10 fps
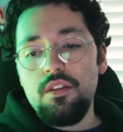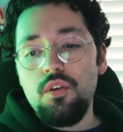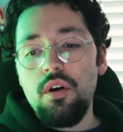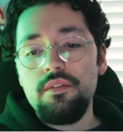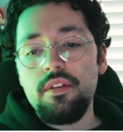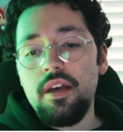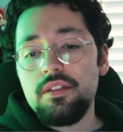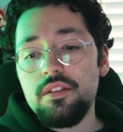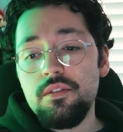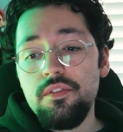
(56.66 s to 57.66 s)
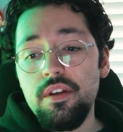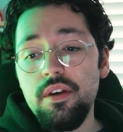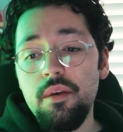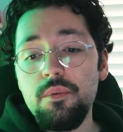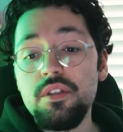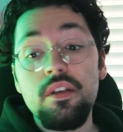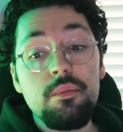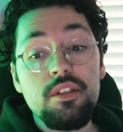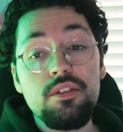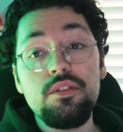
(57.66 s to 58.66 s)
The goal of the National Video Game
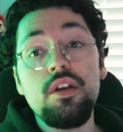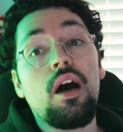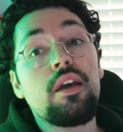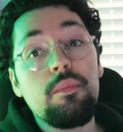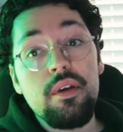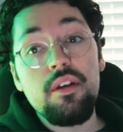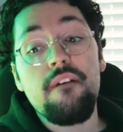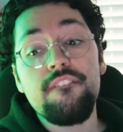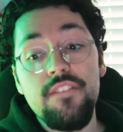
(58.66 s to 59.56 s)
Museum is to document